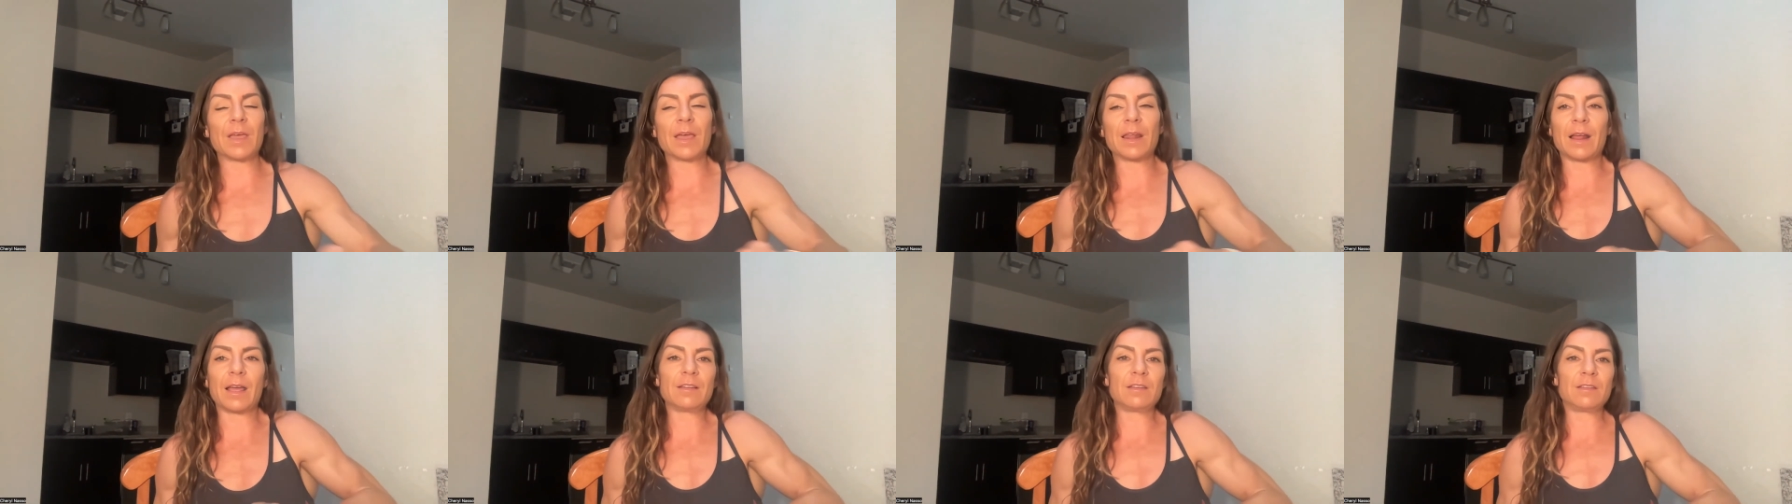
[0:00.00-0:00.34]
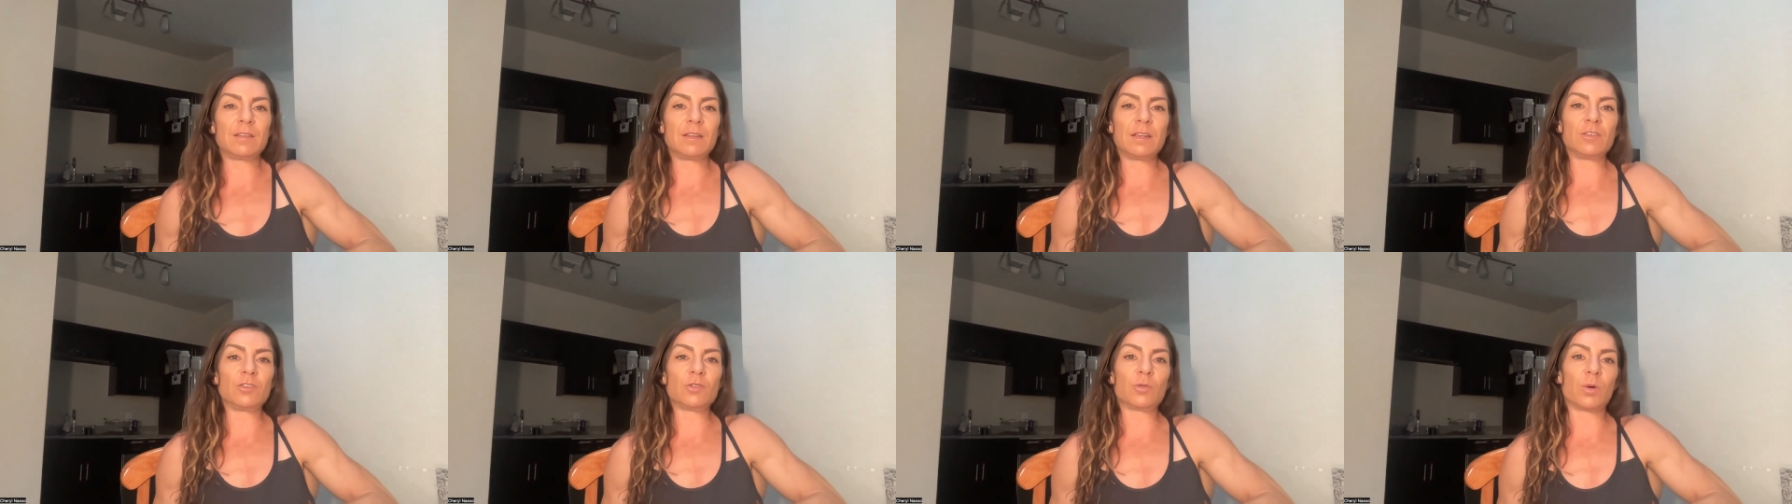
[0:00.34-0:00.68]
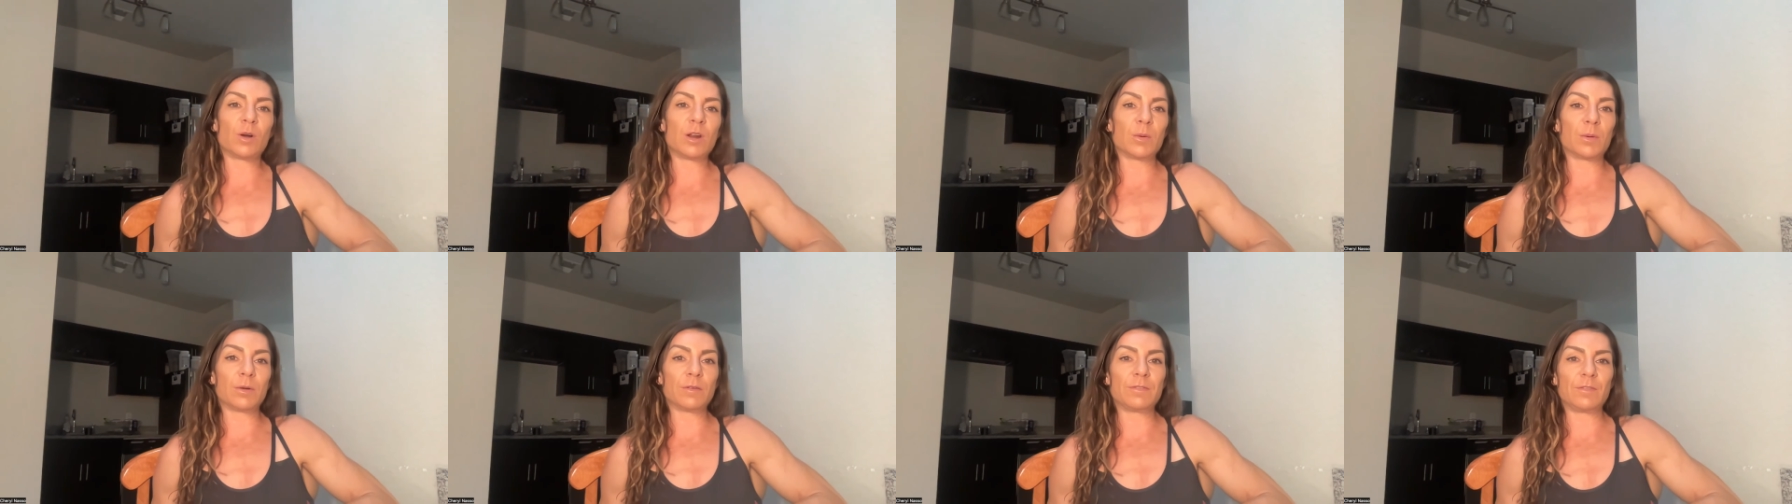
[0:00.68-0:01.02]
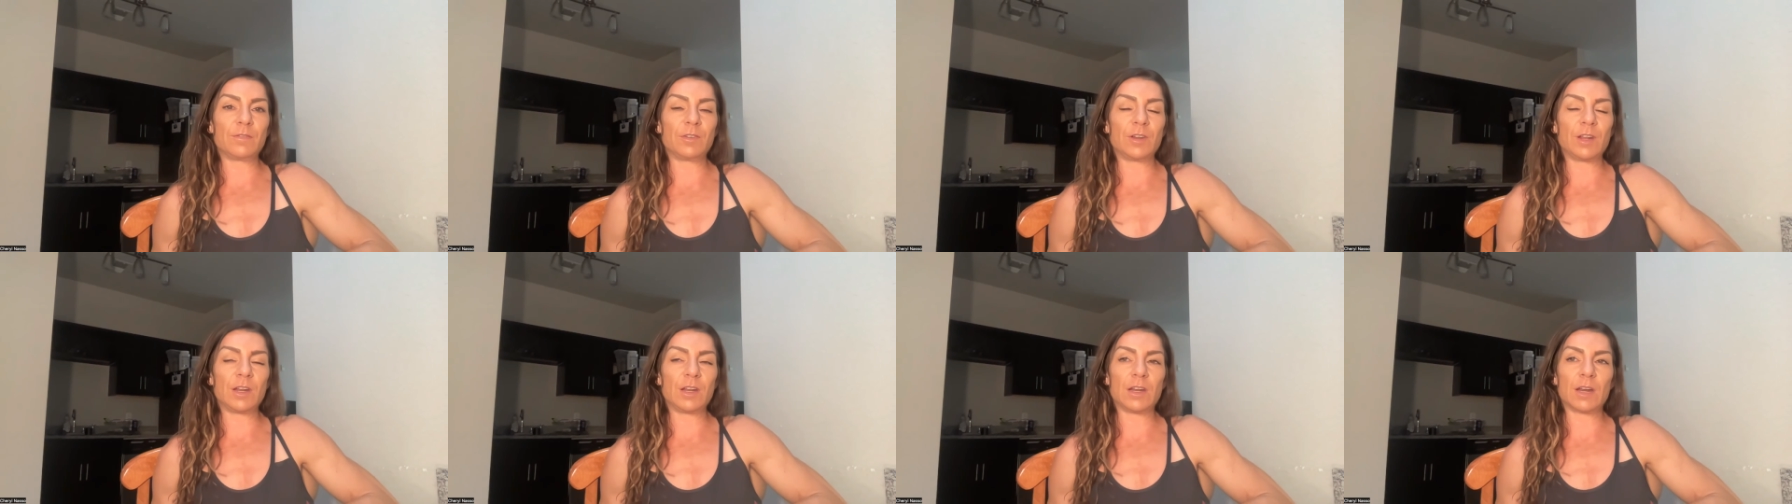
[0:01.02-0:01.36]
and I see twenty-one
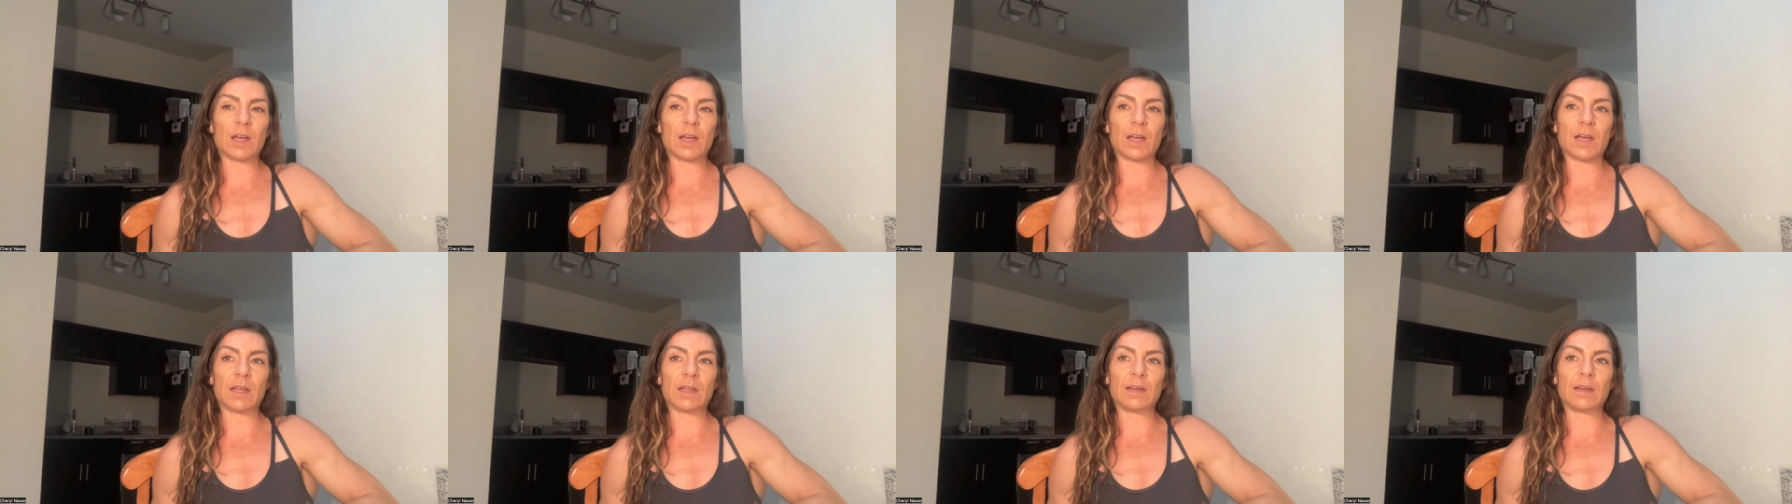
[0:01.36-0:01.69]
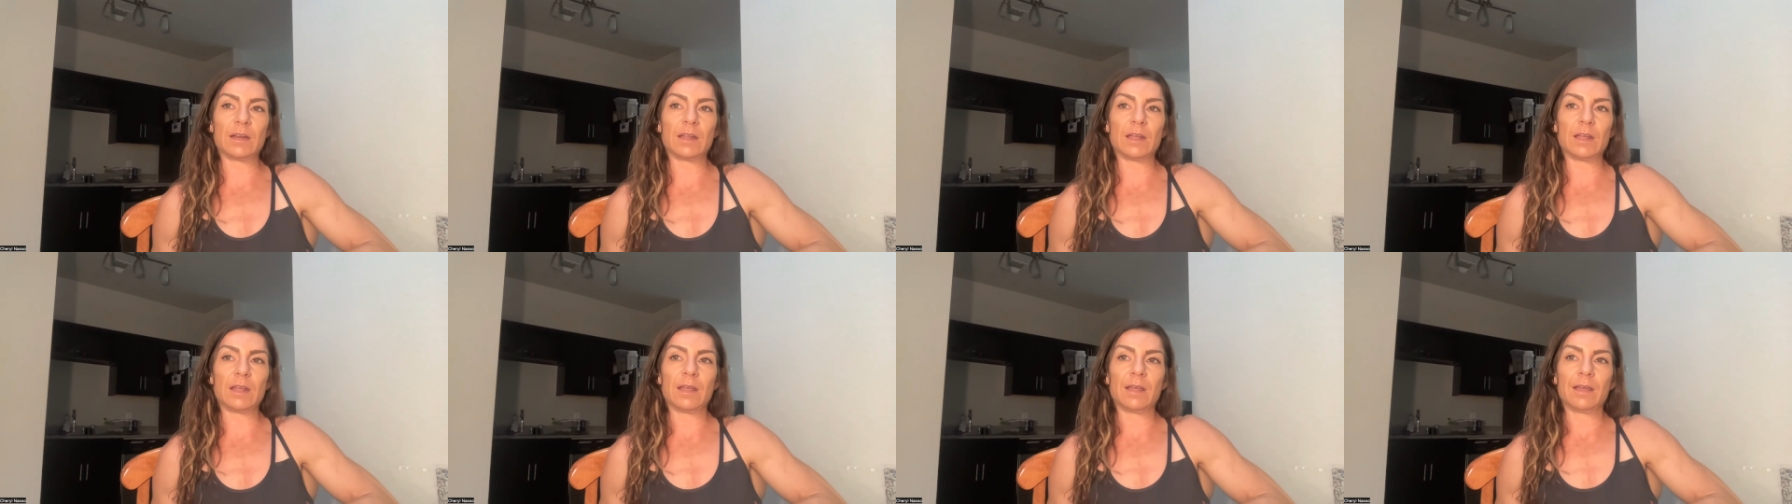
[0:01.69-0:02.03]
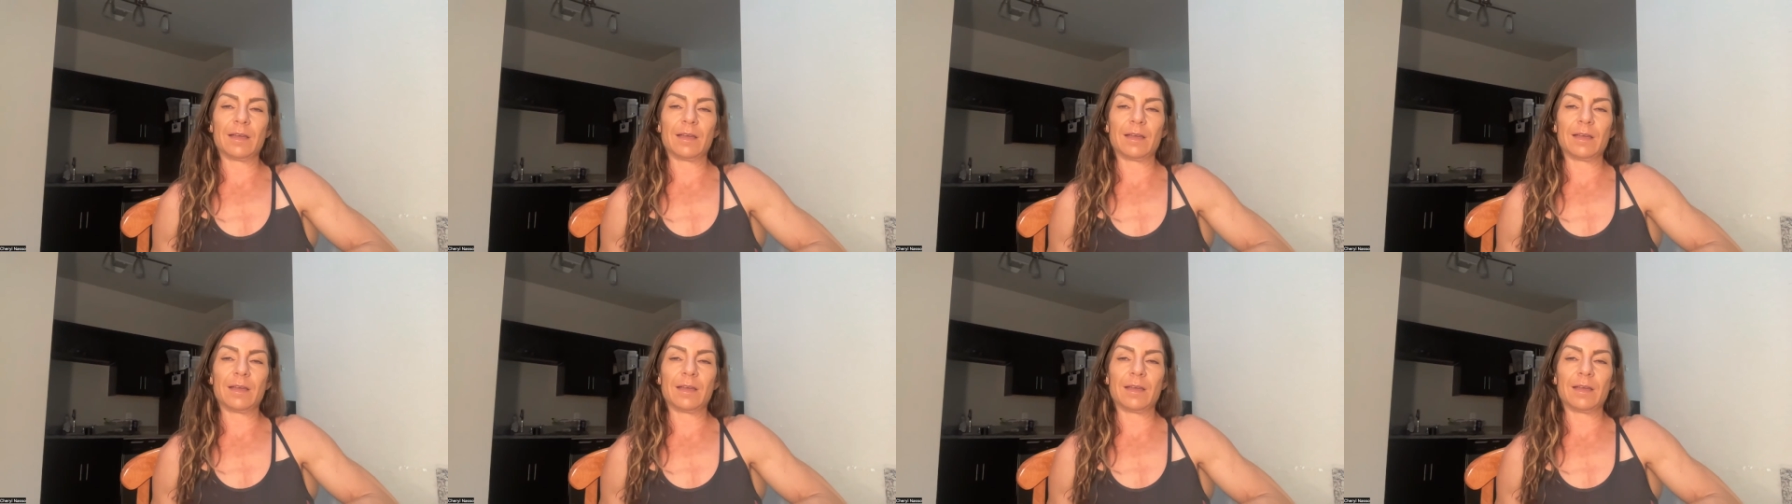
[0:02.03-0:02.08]
fifteen nine,